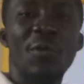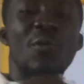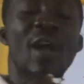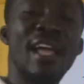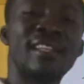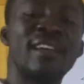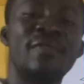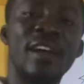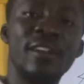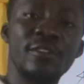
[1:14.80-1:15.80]
where the
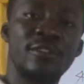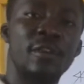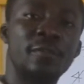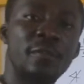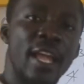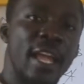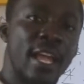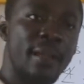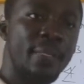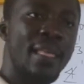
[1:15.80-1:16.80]
values of
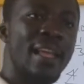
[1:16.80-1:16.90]
a